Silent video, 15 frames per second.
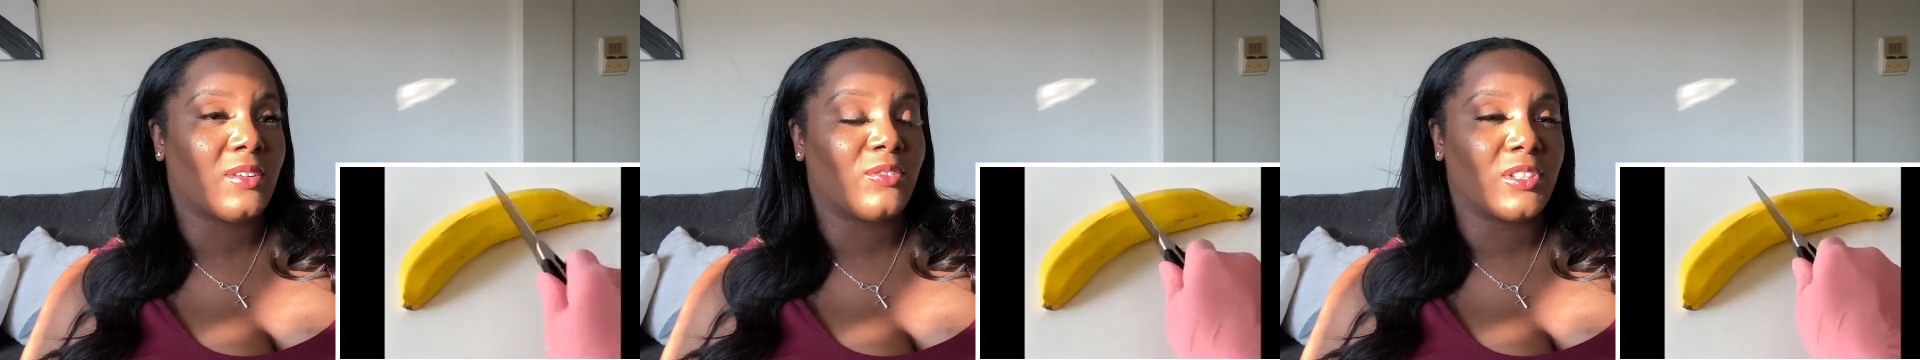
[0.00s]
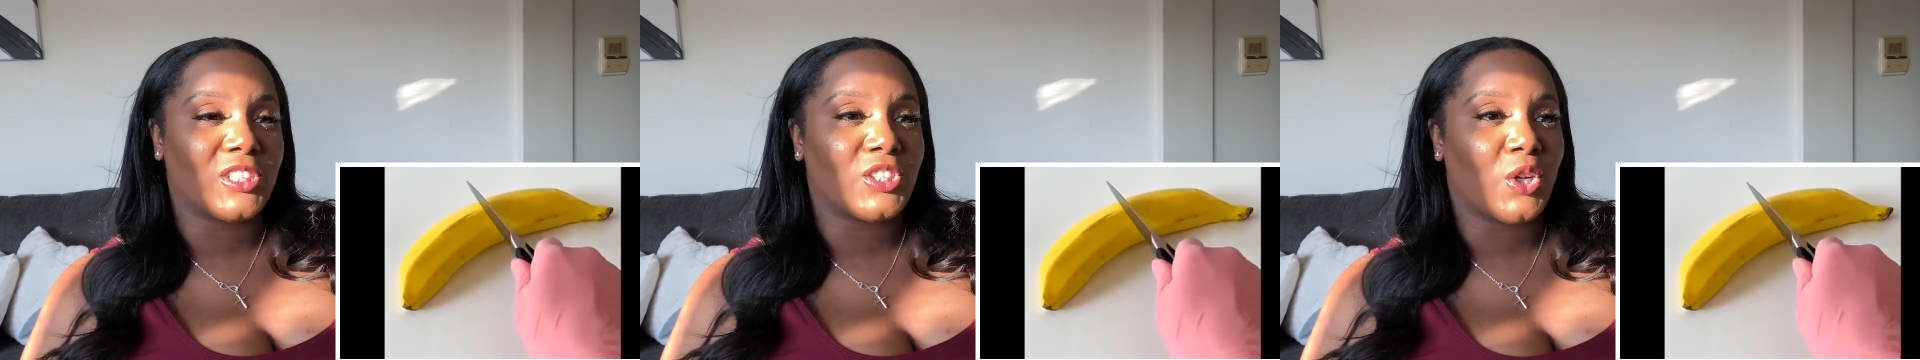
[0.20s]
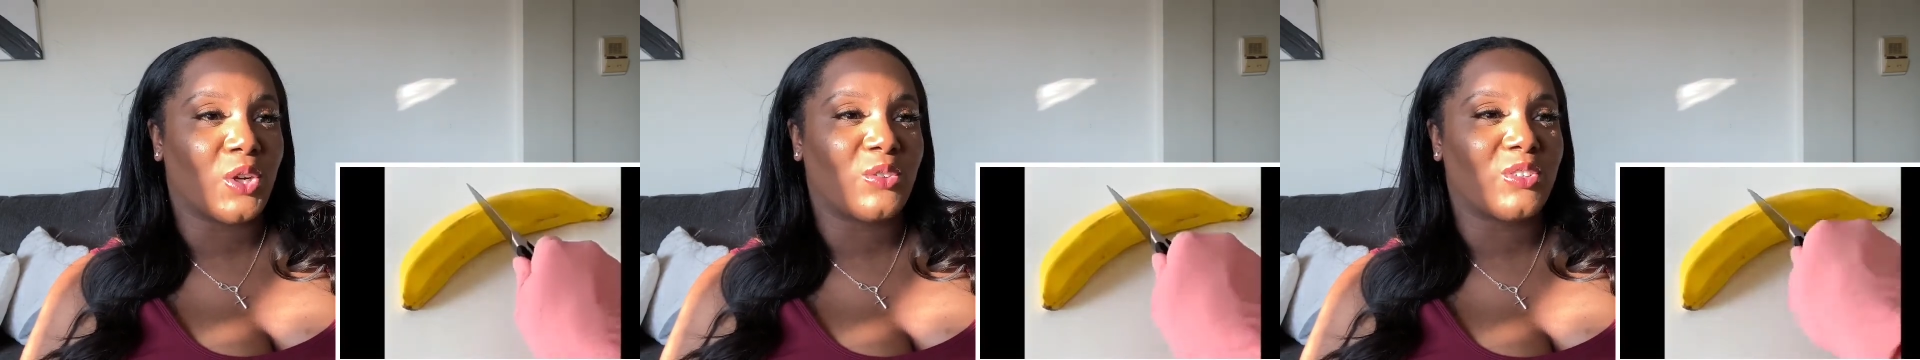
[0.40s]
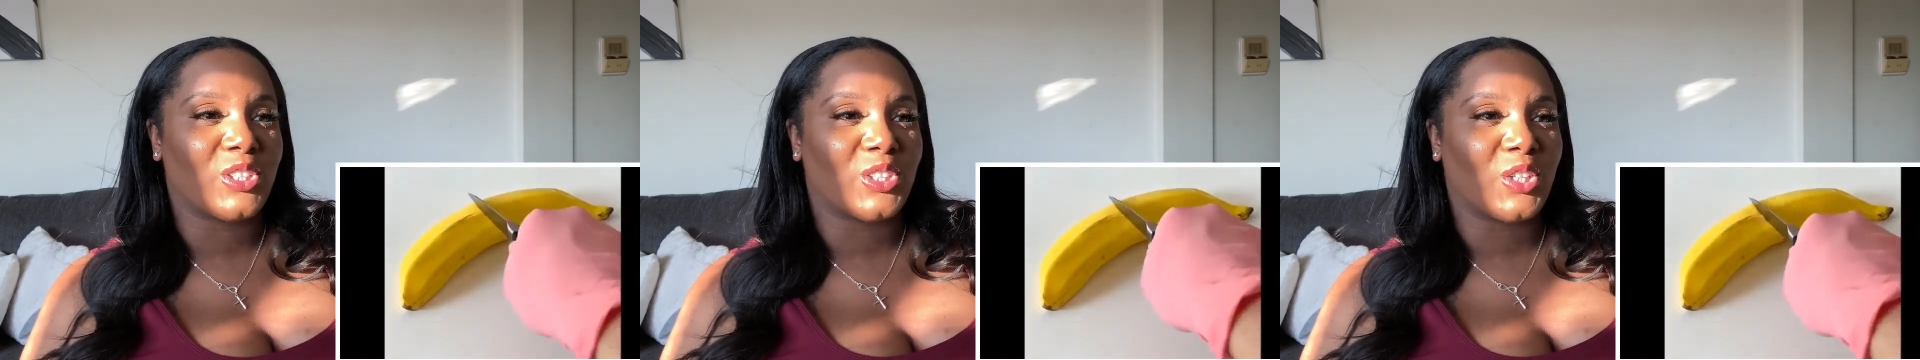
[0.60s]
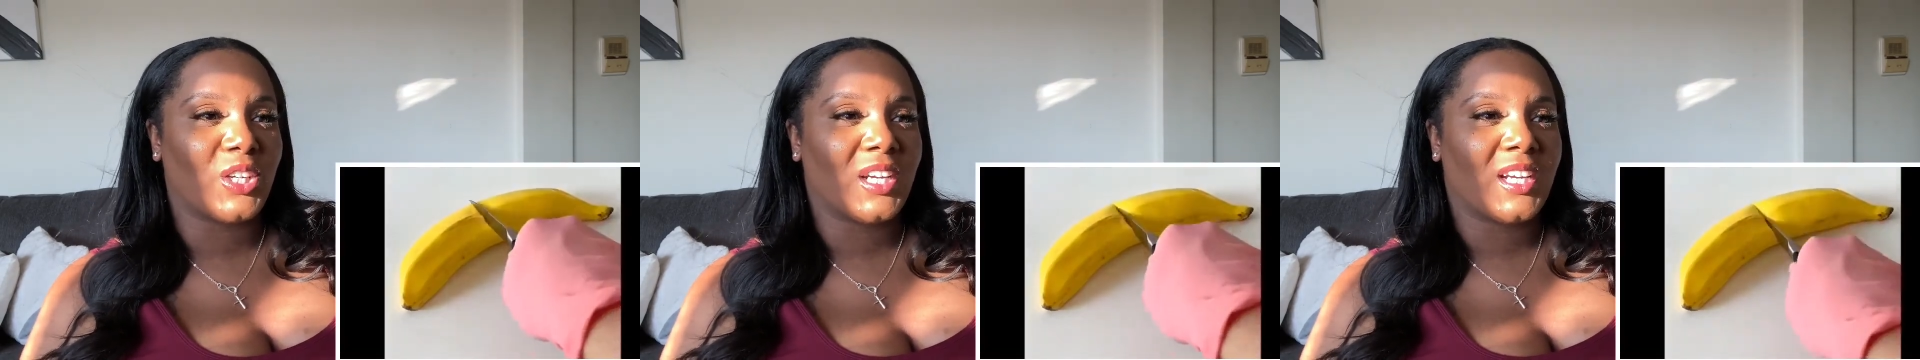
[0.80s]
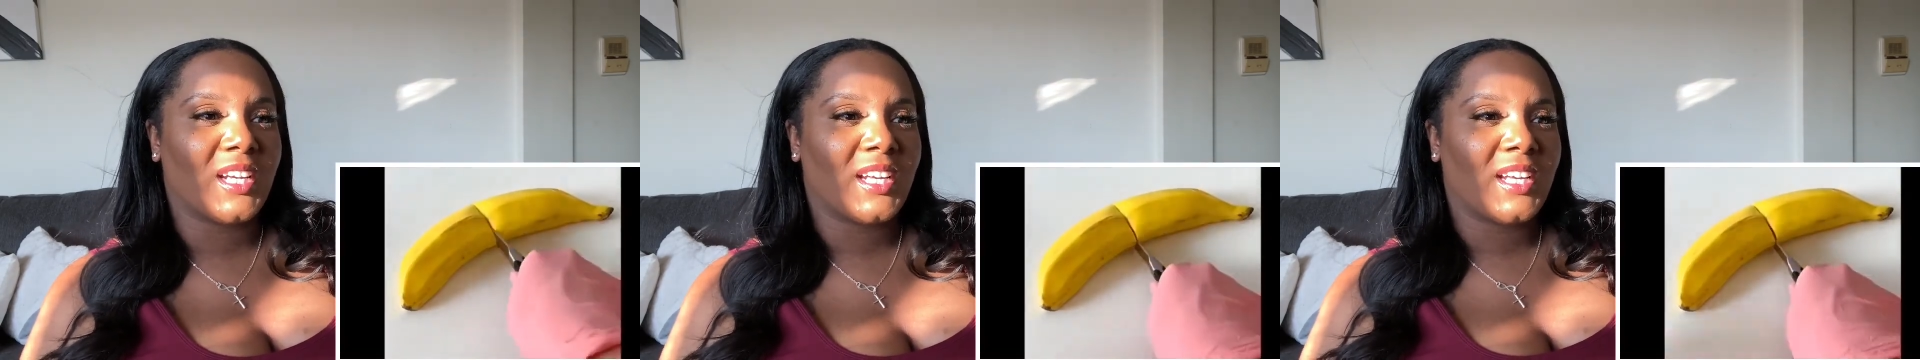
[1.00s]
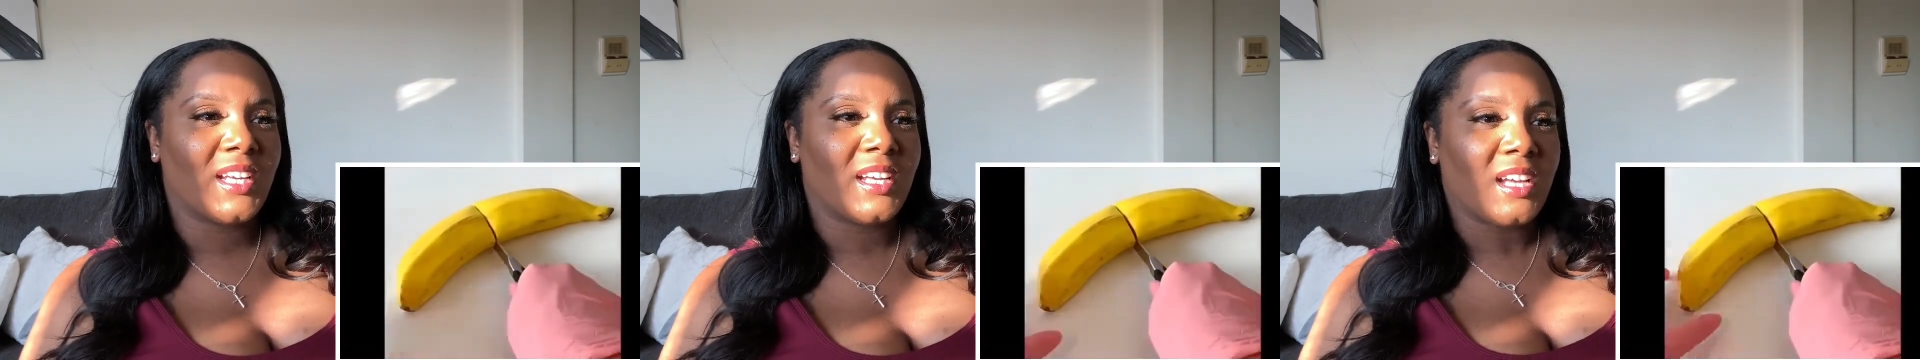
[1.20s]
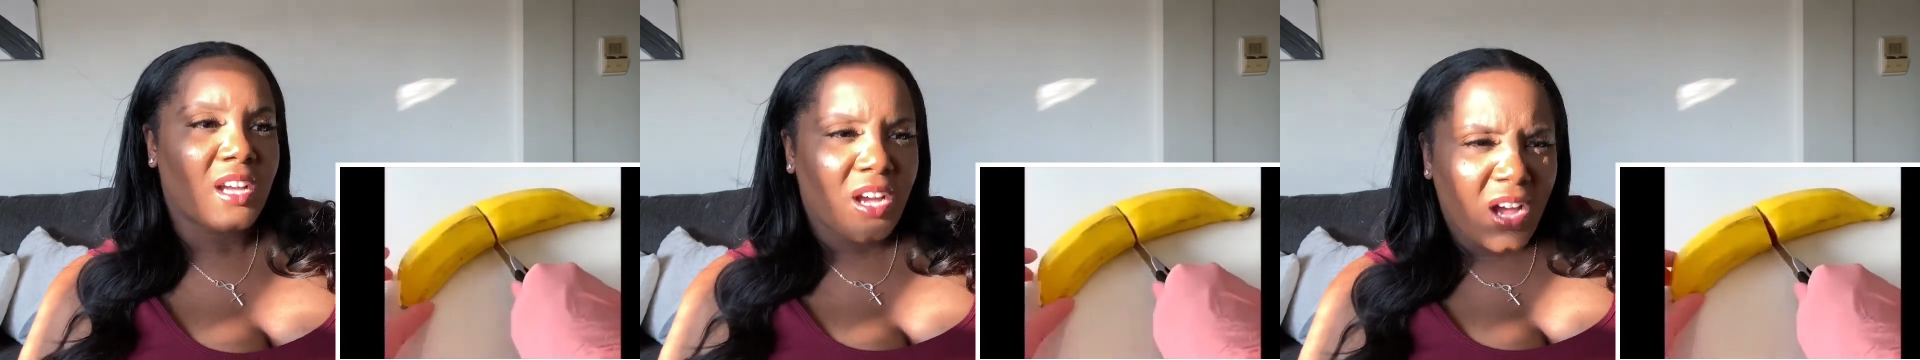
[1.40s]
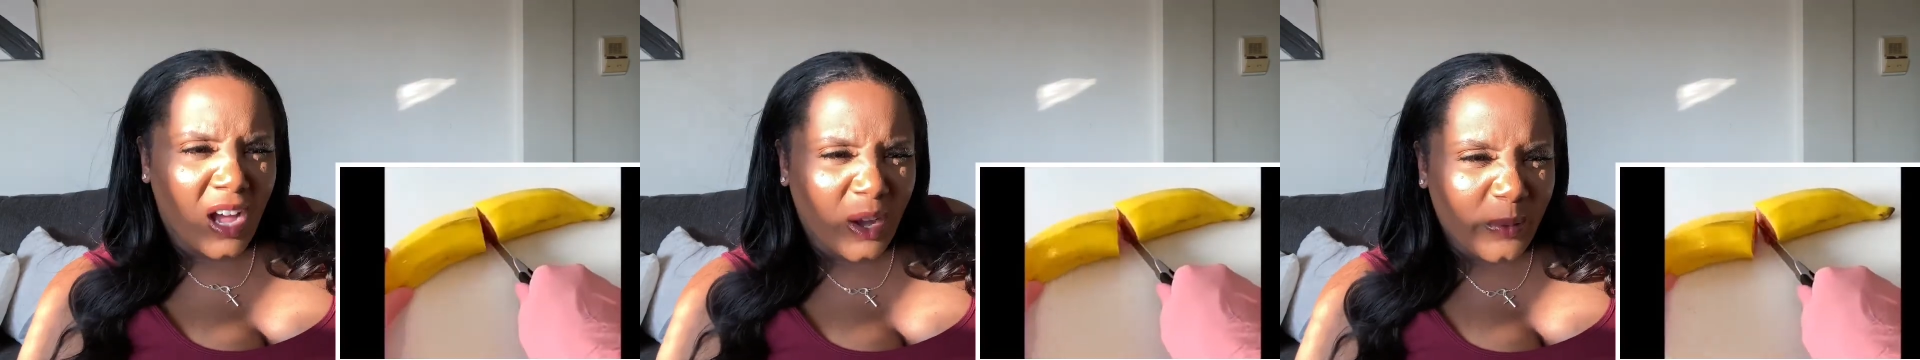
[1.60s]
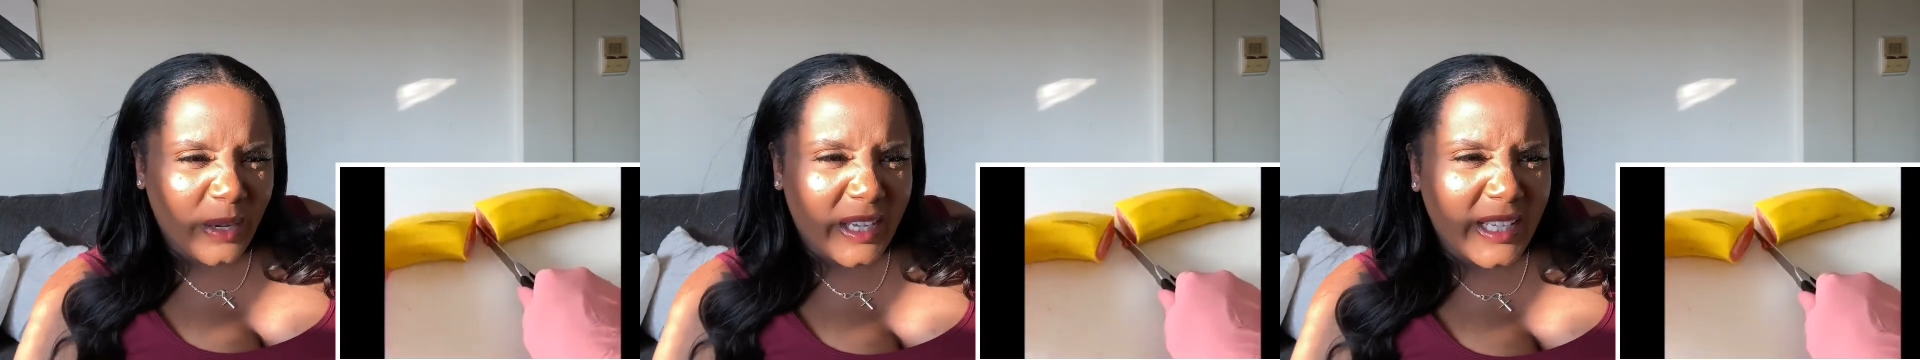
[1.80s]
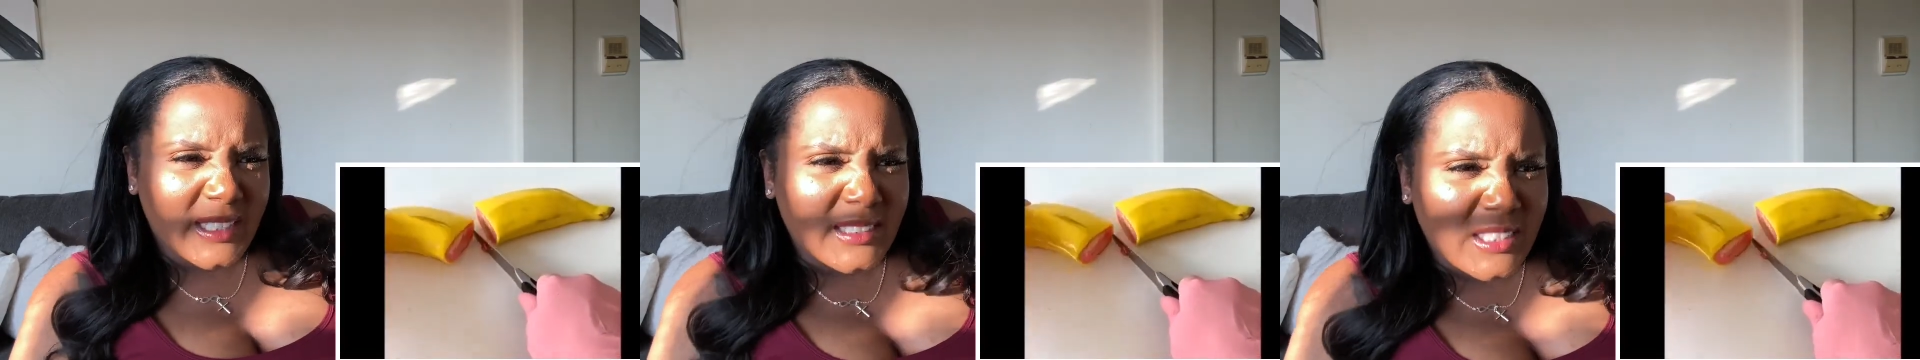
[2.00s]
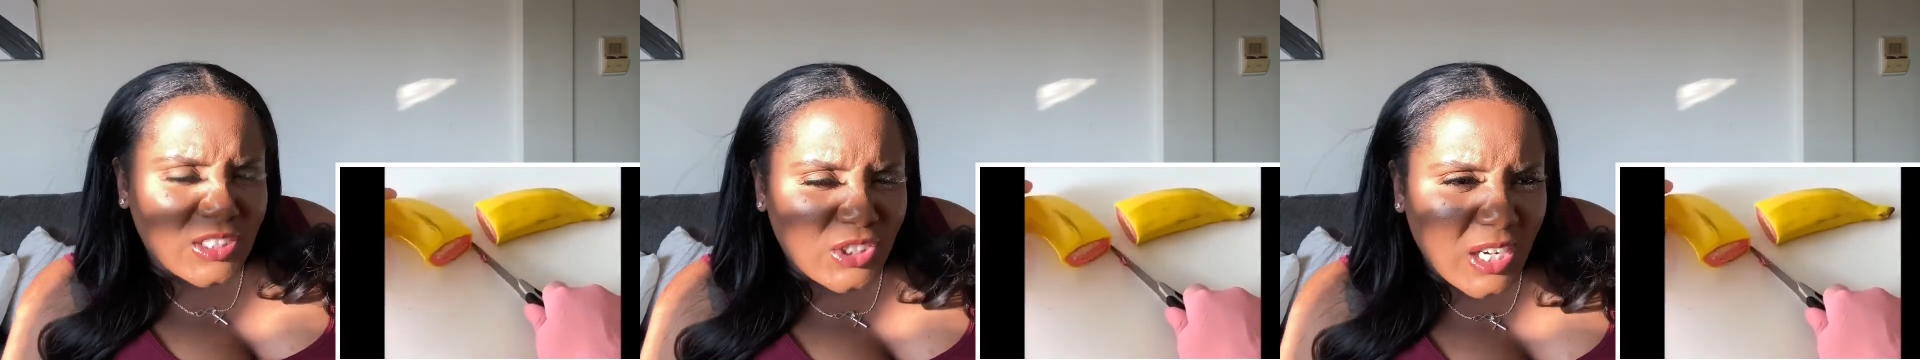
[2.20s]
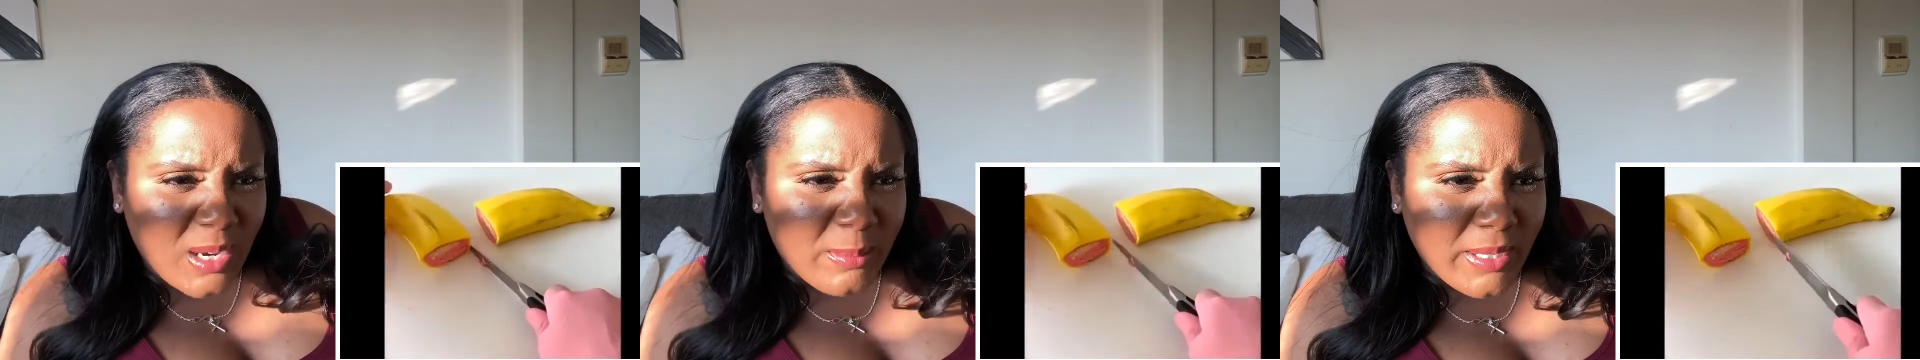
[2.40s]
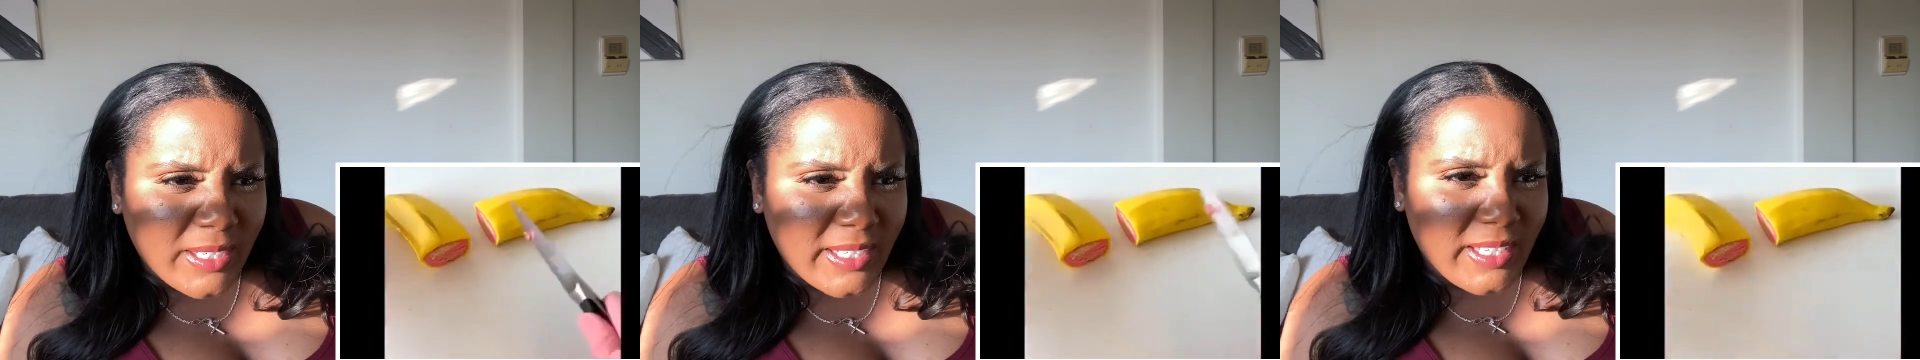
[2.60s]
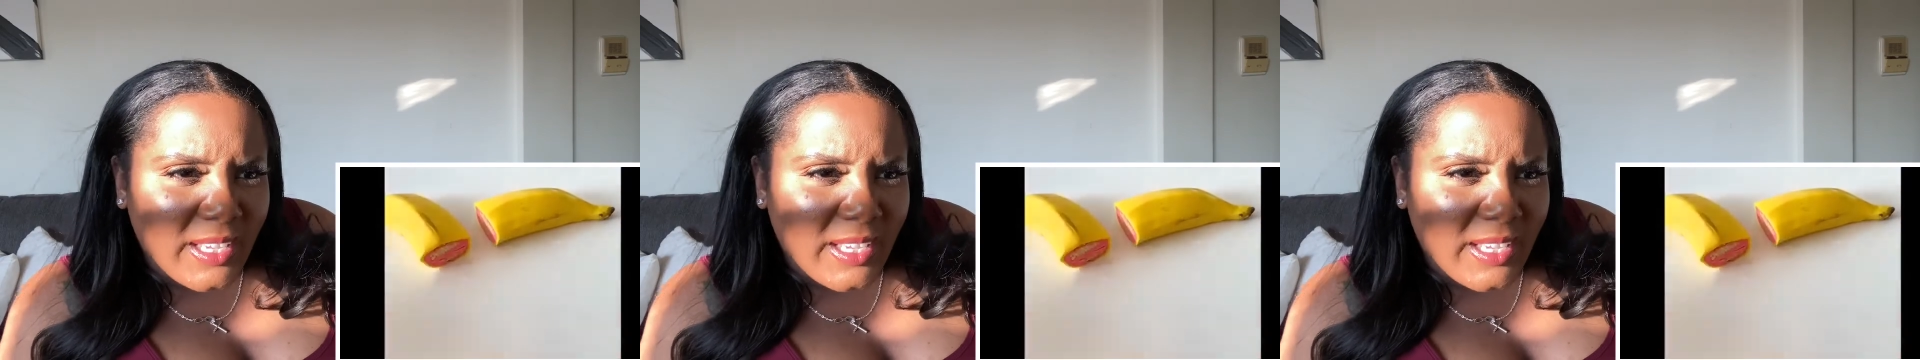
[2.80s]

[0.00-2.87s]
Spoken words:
for sure. Oh, look, is it strawberry?